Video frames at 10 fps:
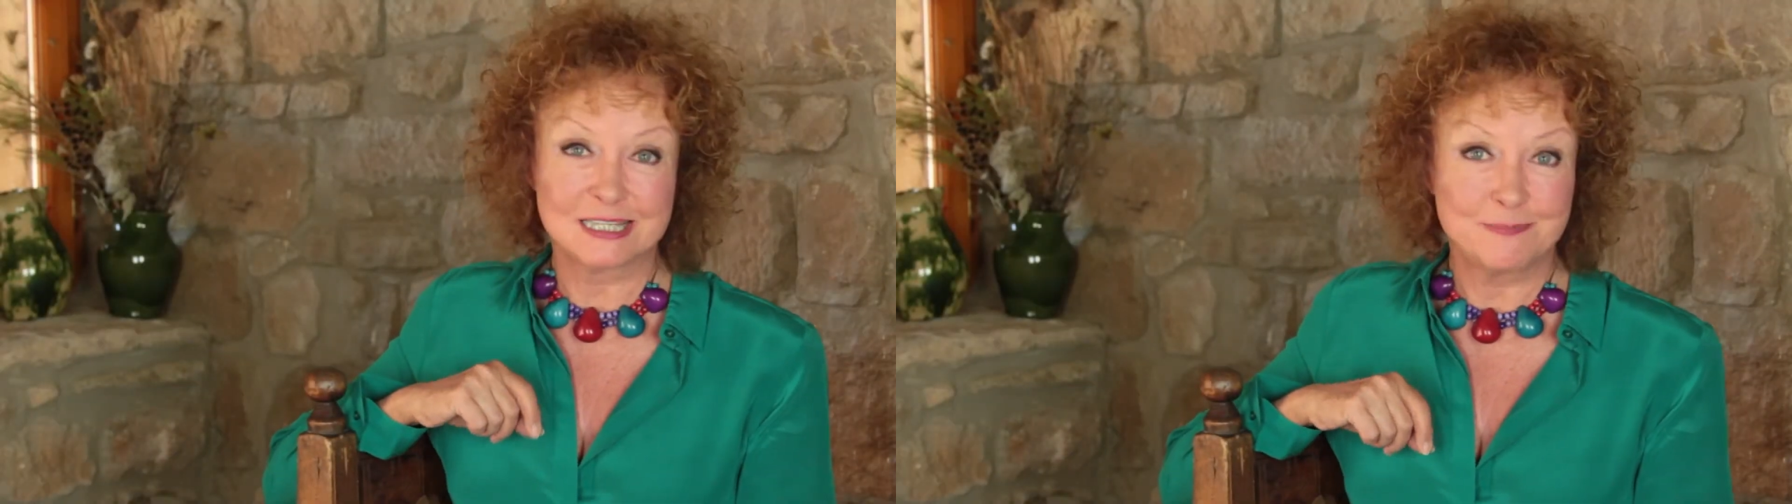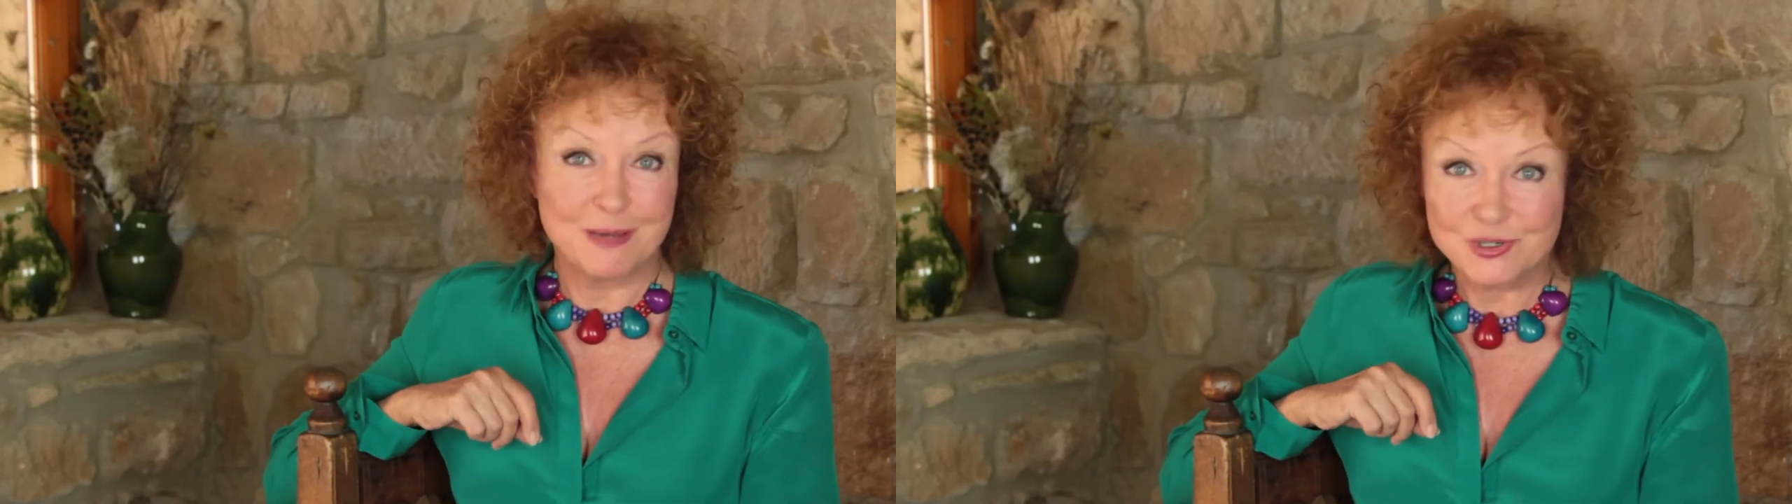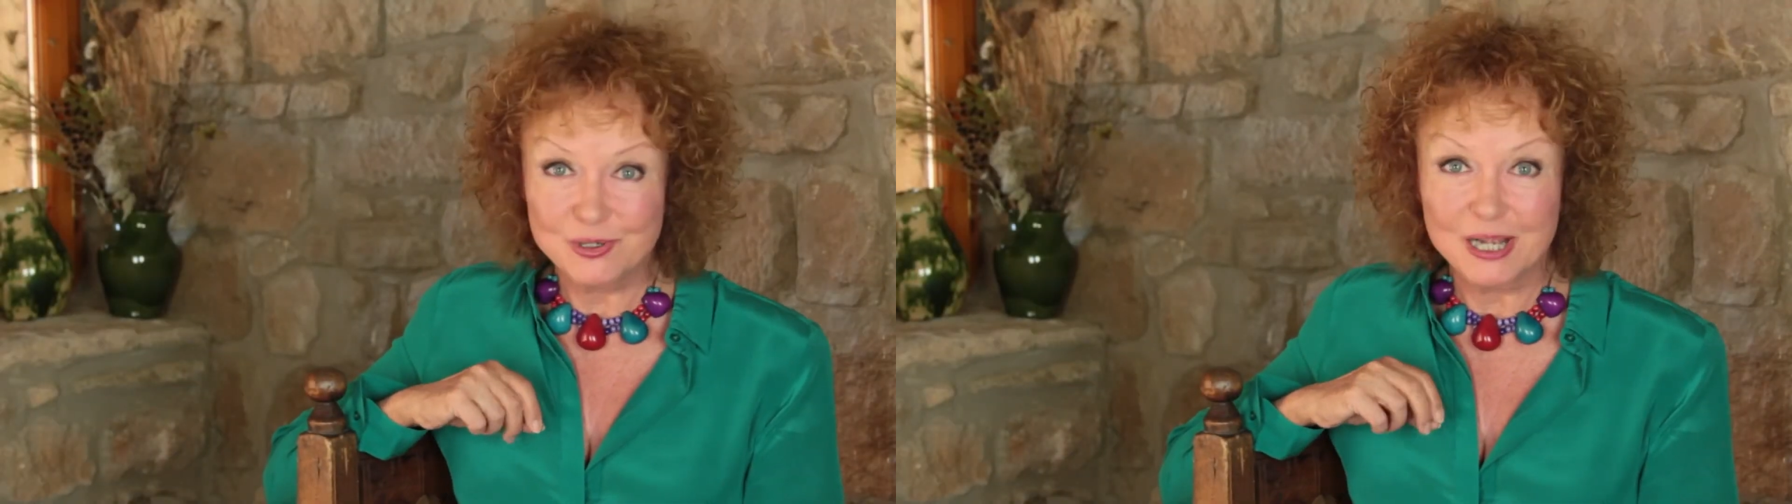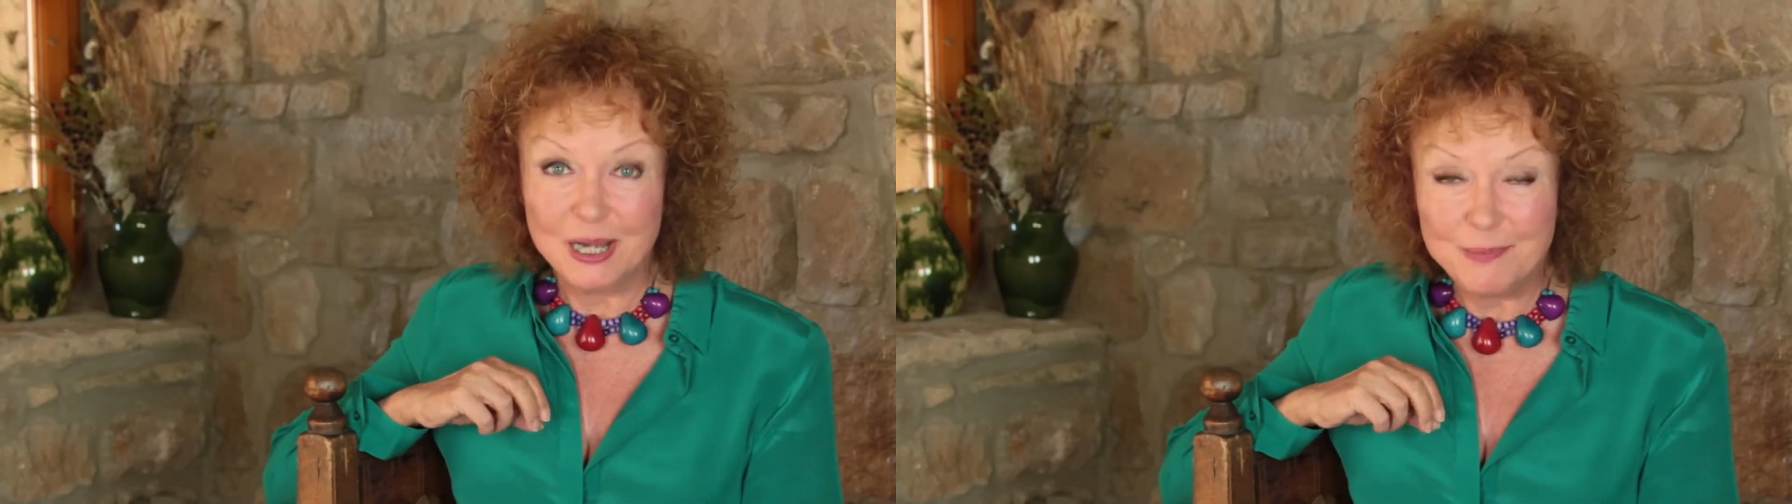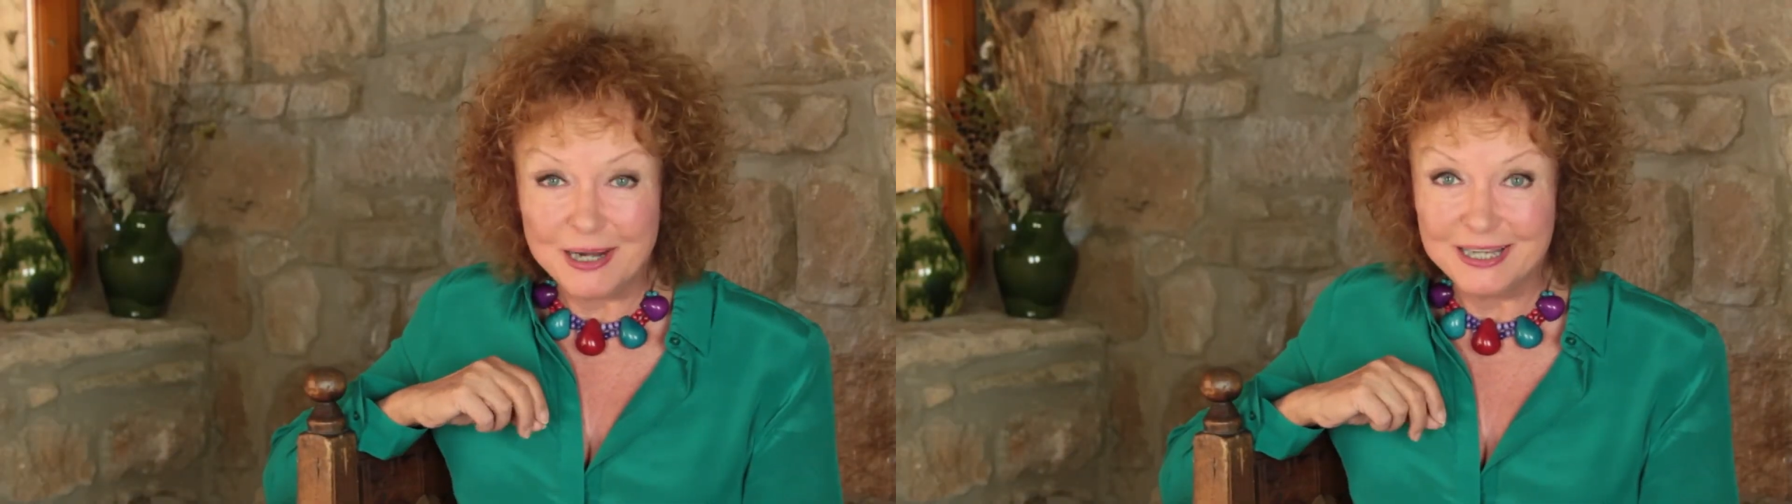special
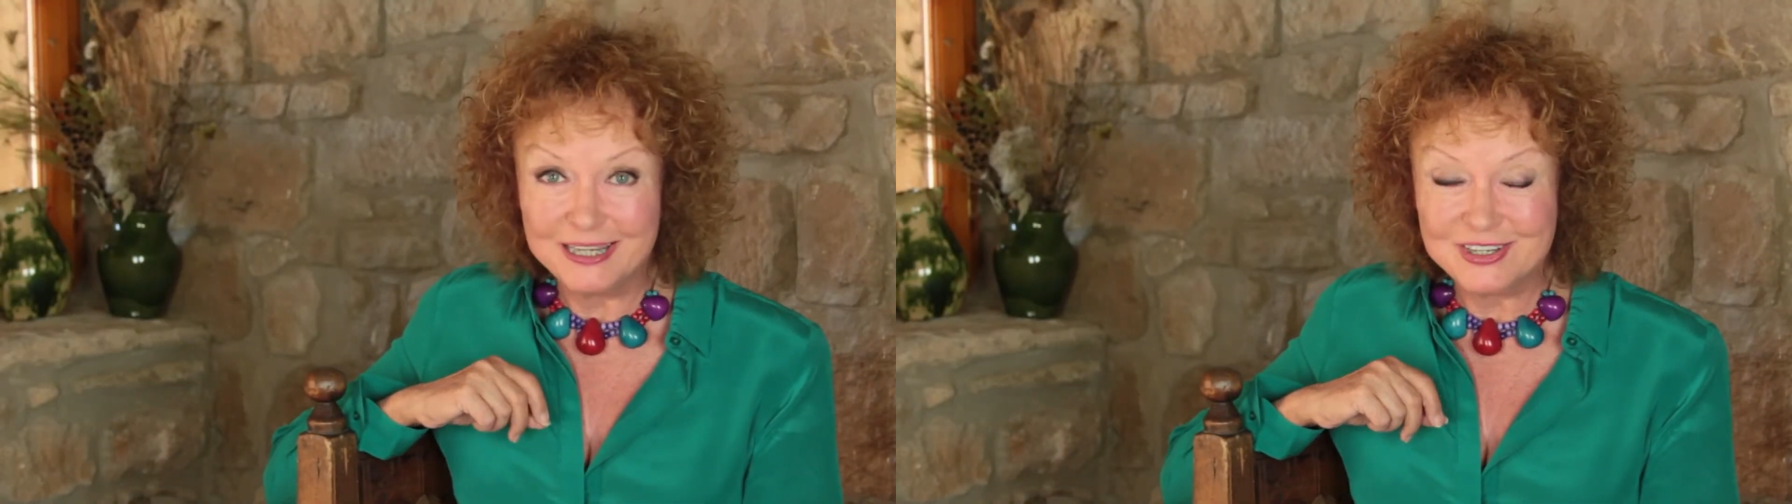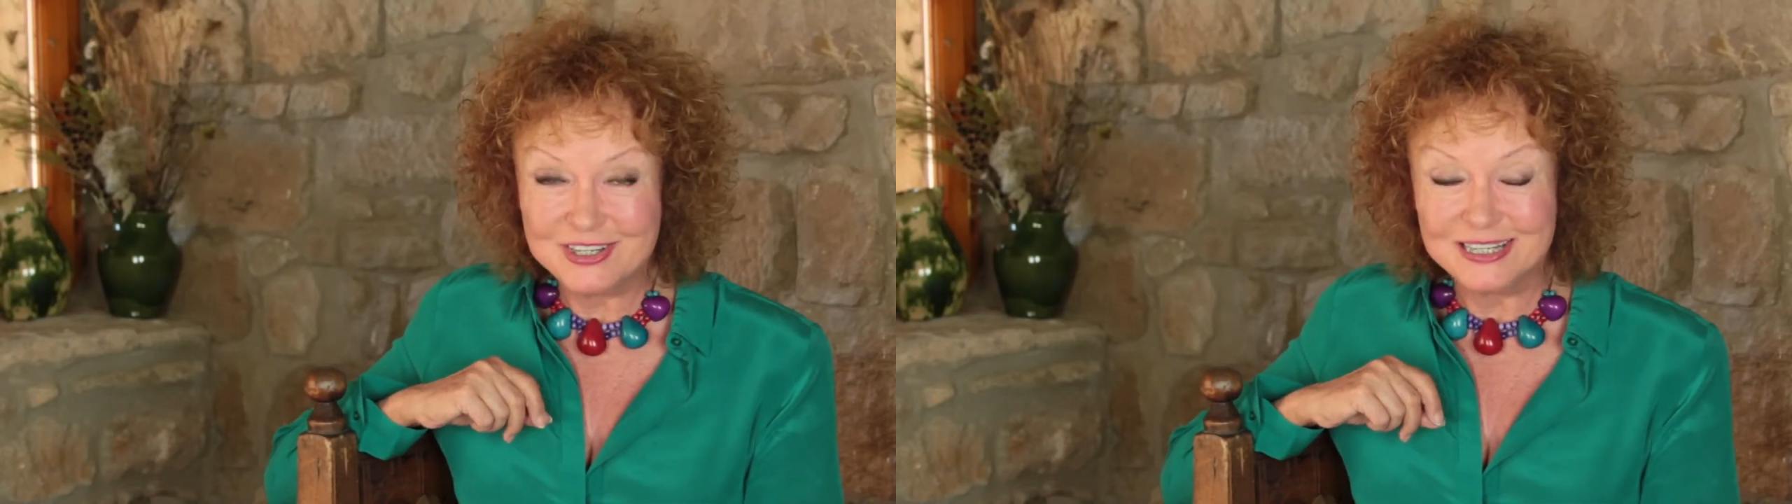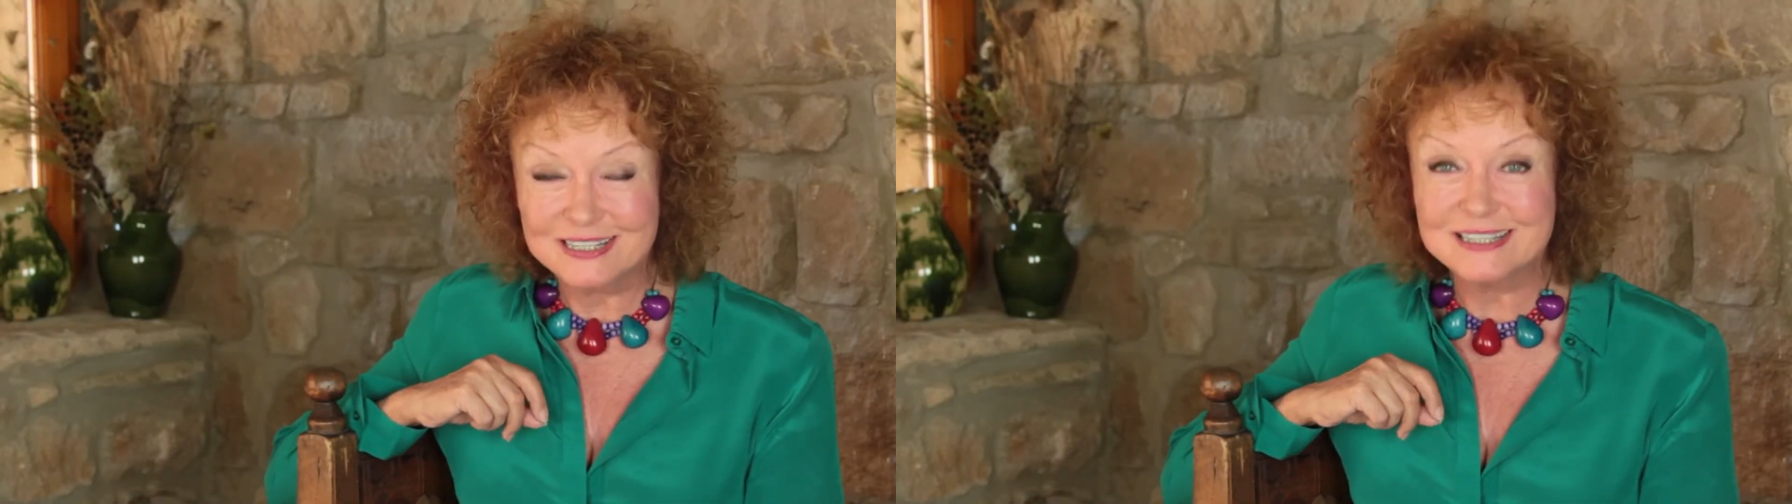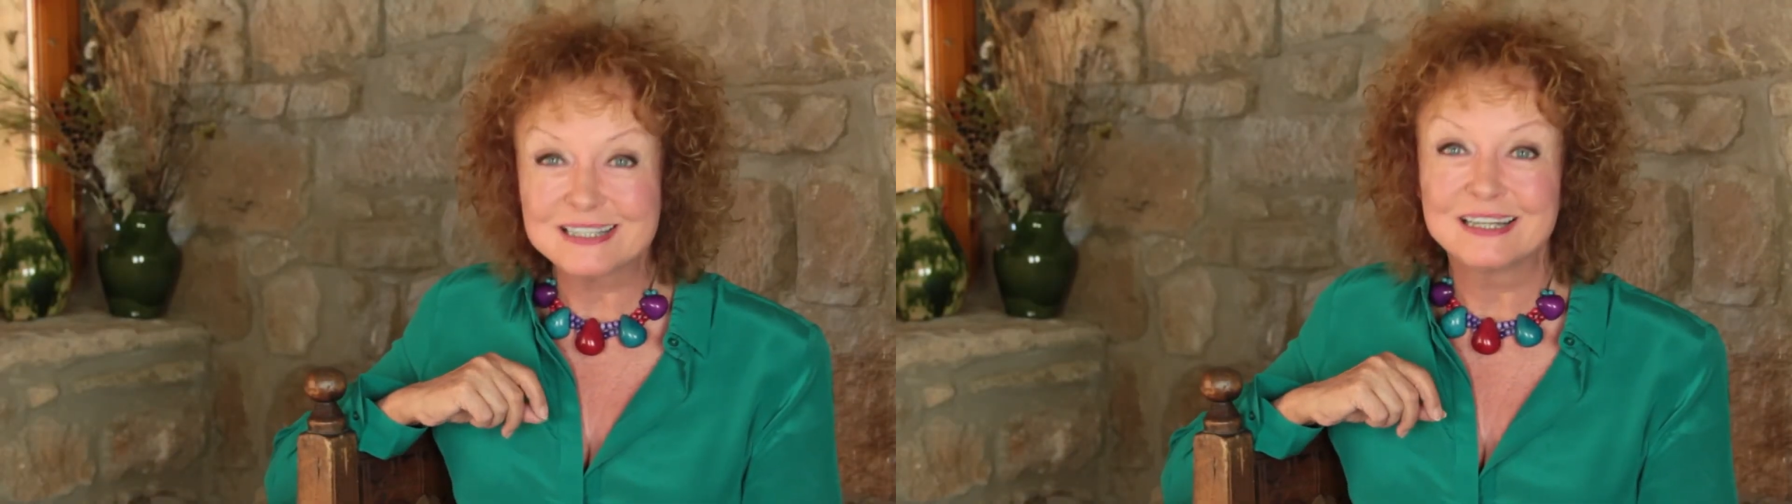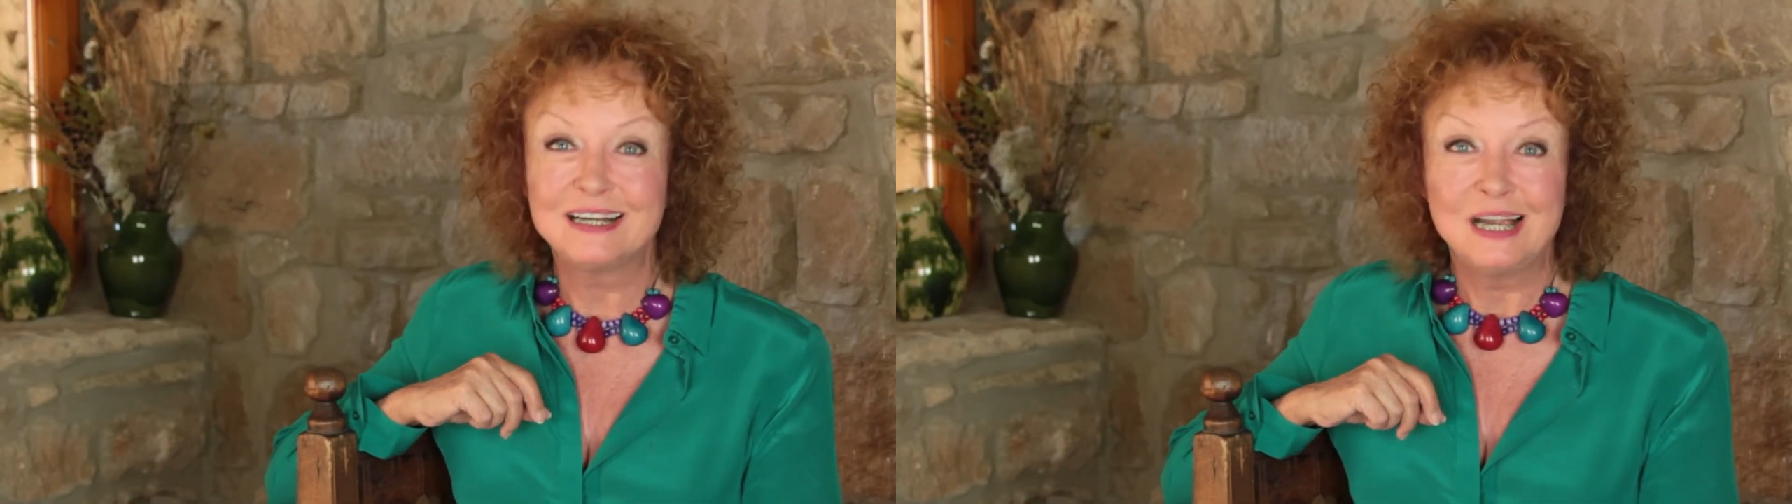guy by any chance?